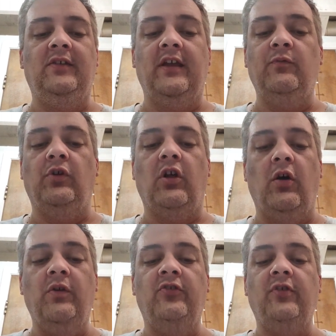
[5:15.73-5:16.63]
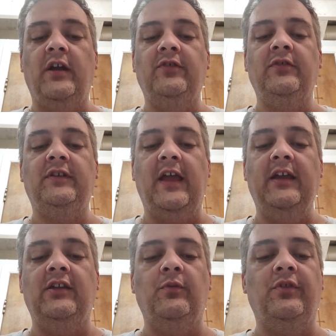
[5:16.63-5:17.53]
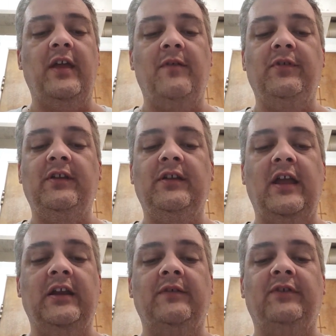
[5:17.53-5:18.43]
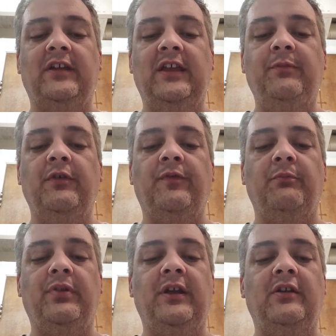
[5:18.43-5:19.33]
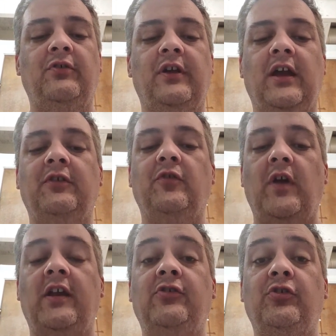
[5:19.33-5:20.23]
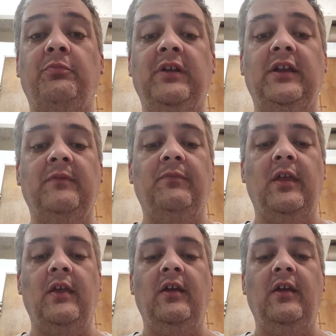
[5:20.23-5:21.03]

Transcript: Satan will always try to attack you with everything negative to keep you from being who God created you to be.